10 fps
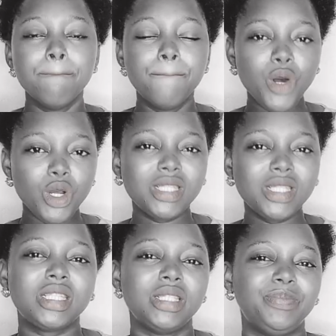But
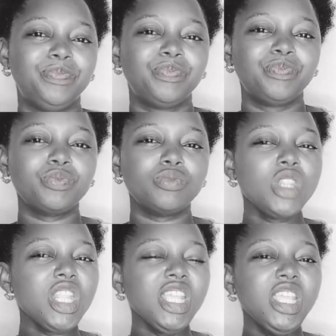
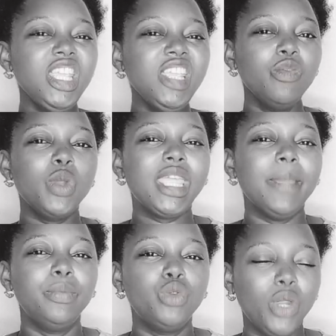if we
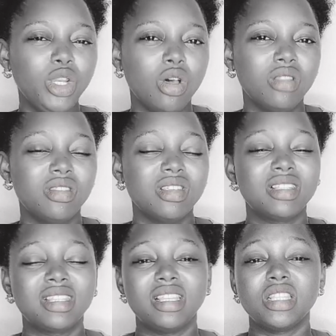keep doing all those
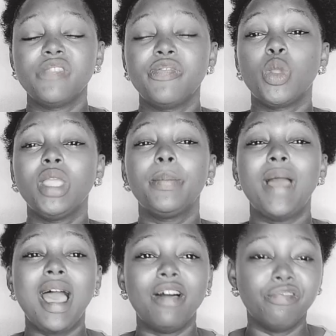things, if we keep
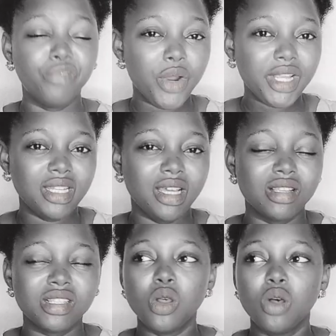avoiding
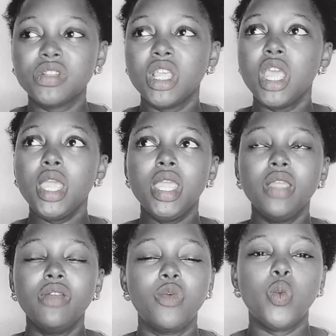ourselves,
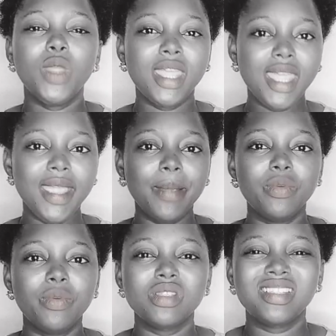if we
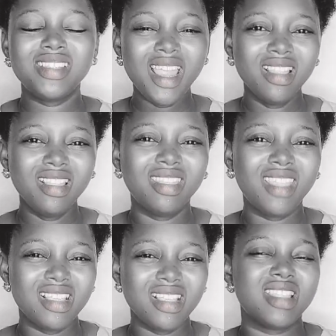keep saying
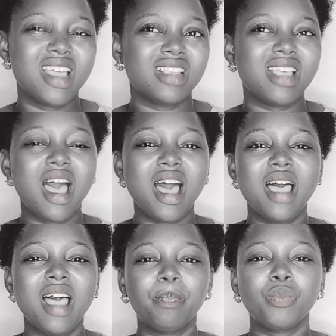things that
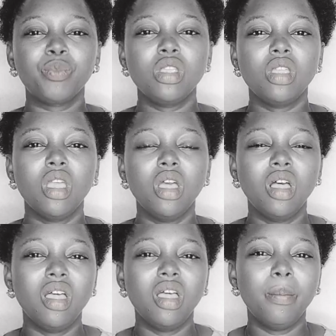
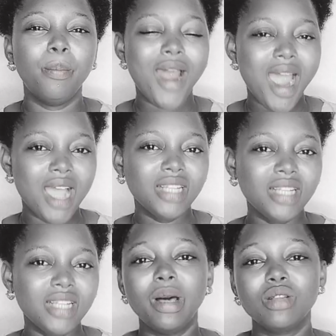are bad
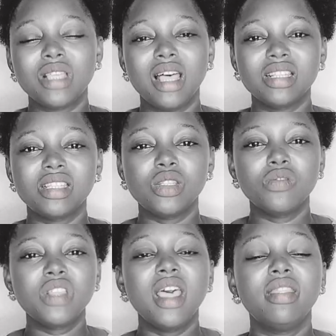about
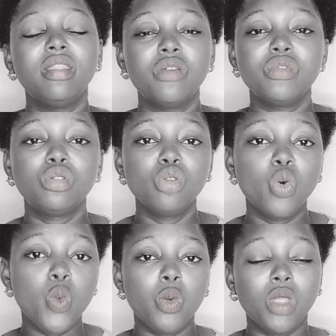ourselves, there is no
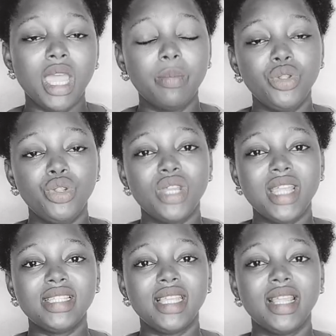way we can be
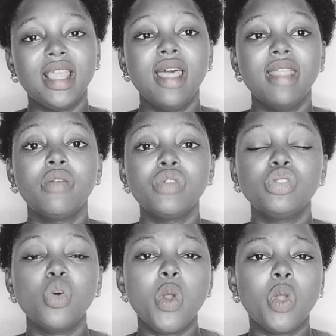united. There is
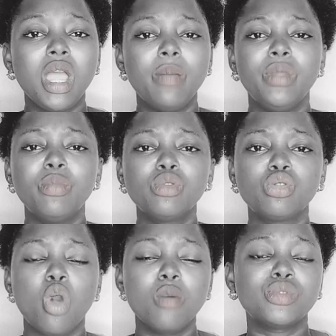no way we can be able to
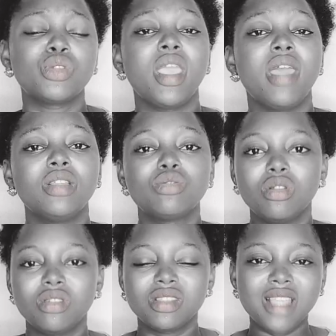come together to
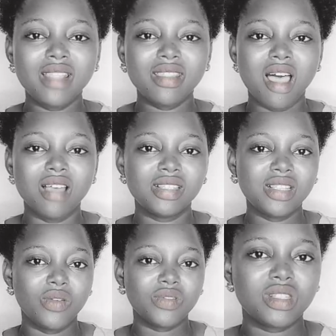understand
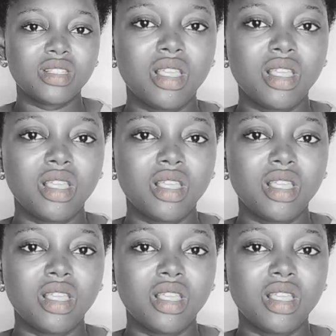ourselves.